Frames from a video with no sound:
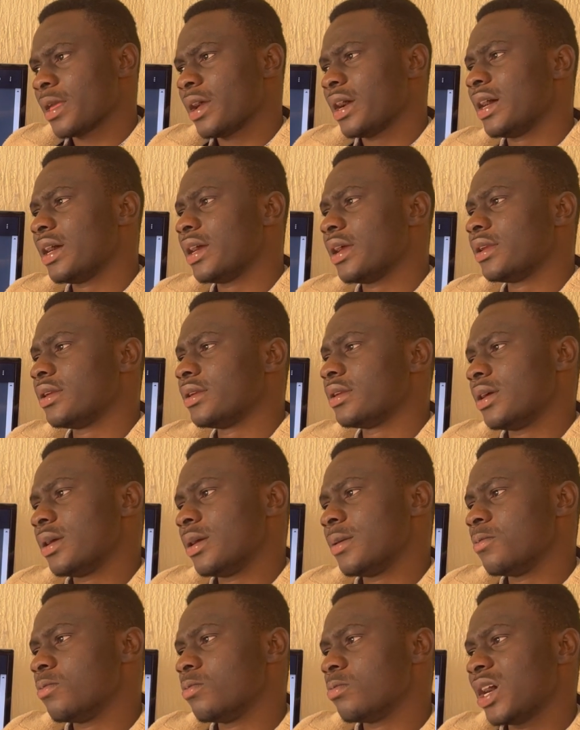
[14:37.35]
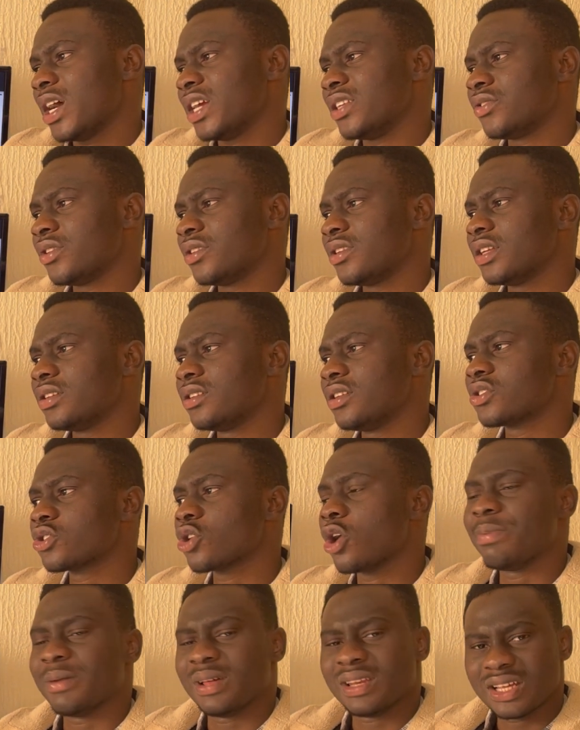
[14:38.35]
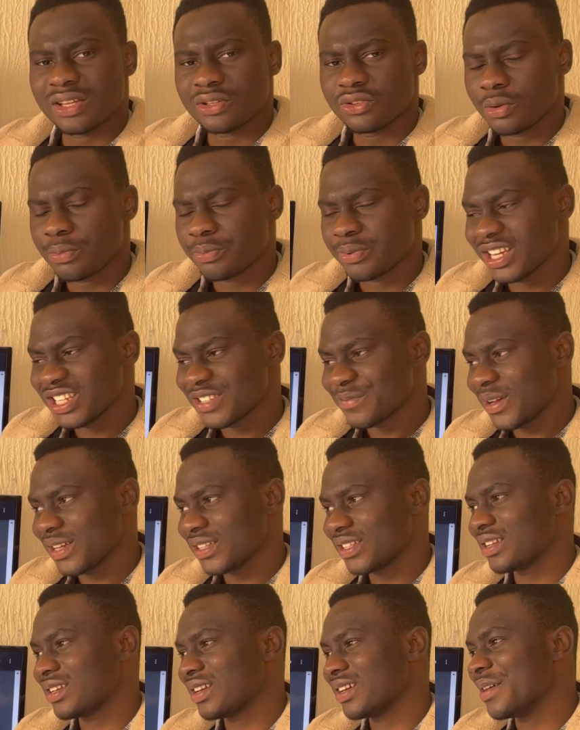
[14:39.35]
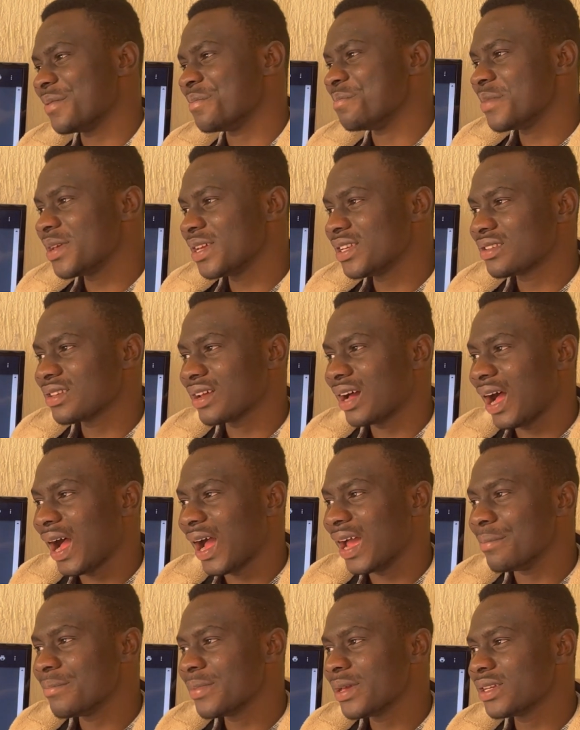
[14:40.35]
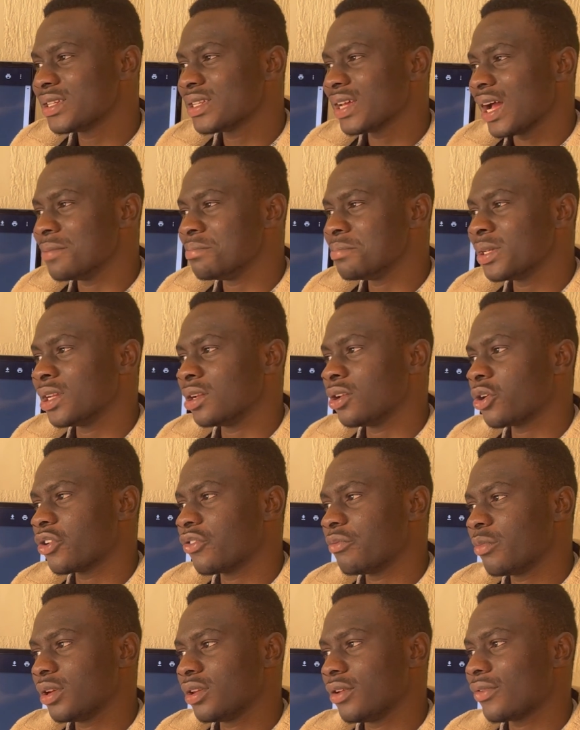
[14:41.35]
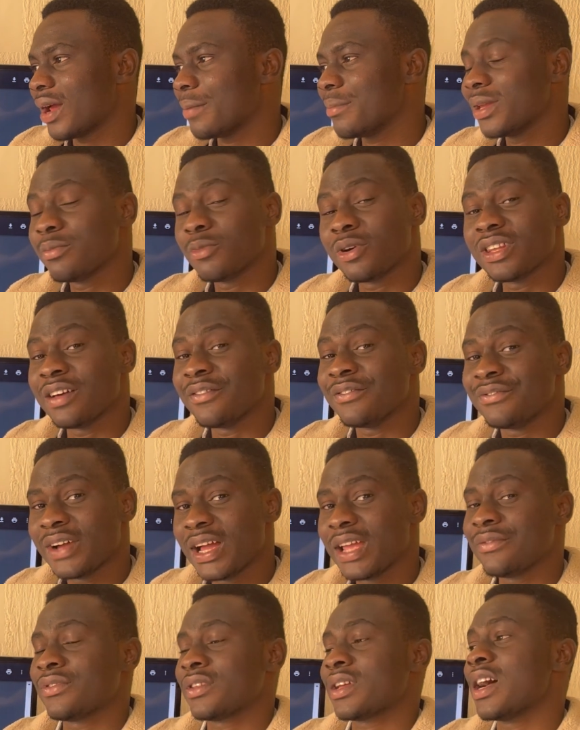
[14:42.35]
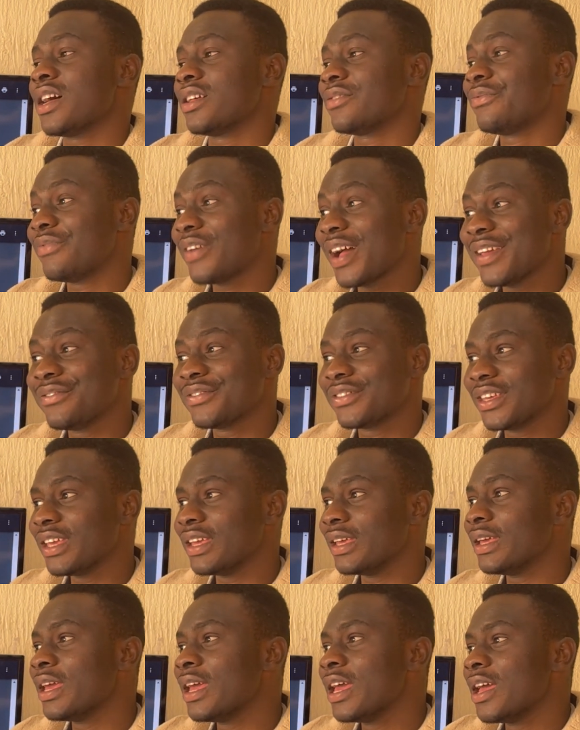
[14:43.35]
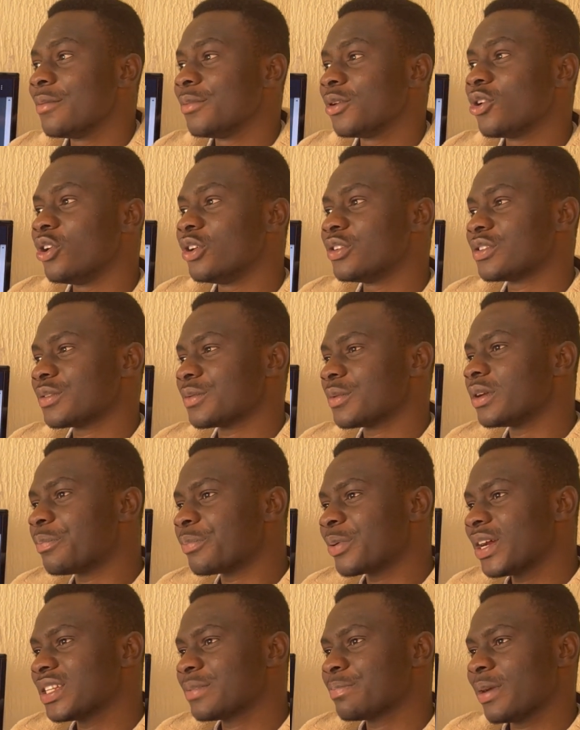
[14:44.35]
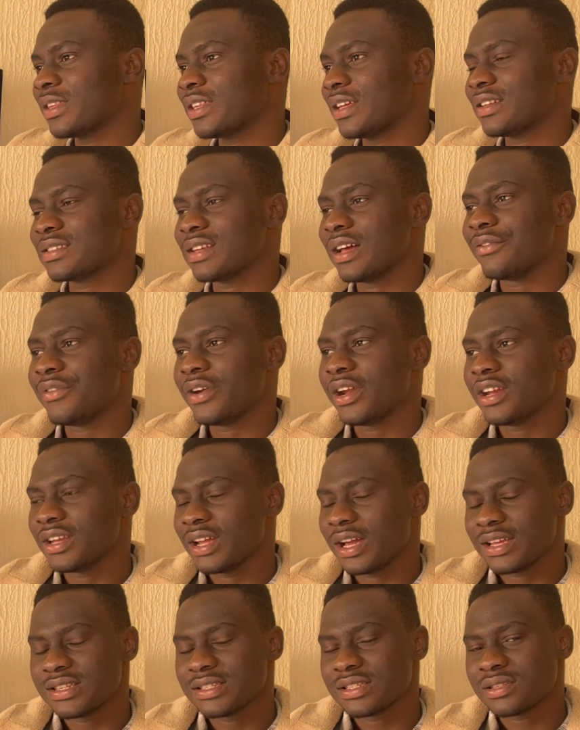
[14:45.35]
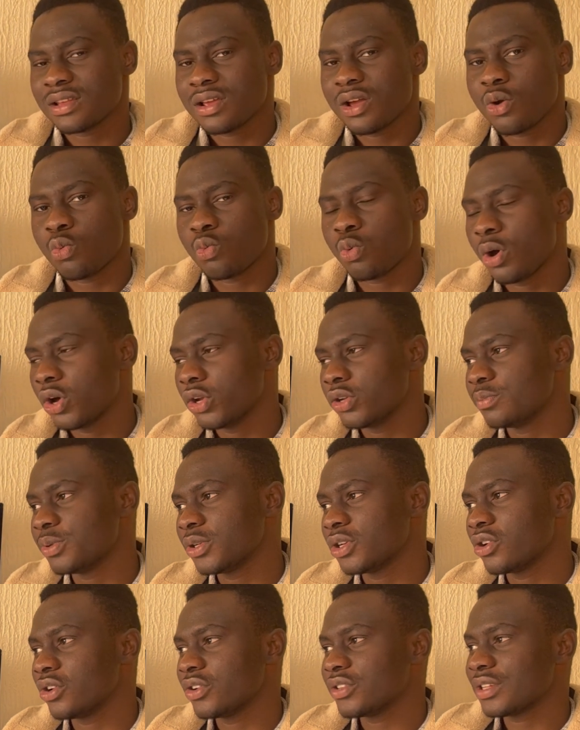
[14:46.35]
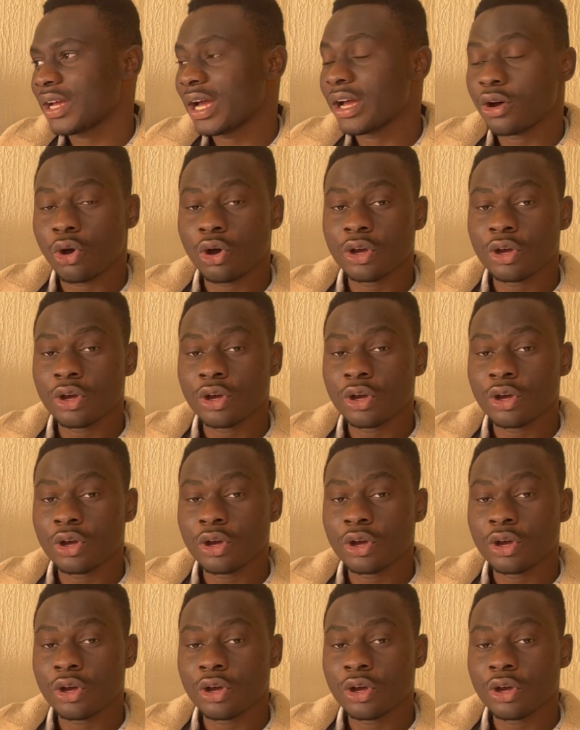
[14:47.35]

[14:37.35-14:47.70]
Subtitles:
And I traded this cup and handle price pattern, and I made a lot of money. I made more than 5K because price patterns are very nice. One, because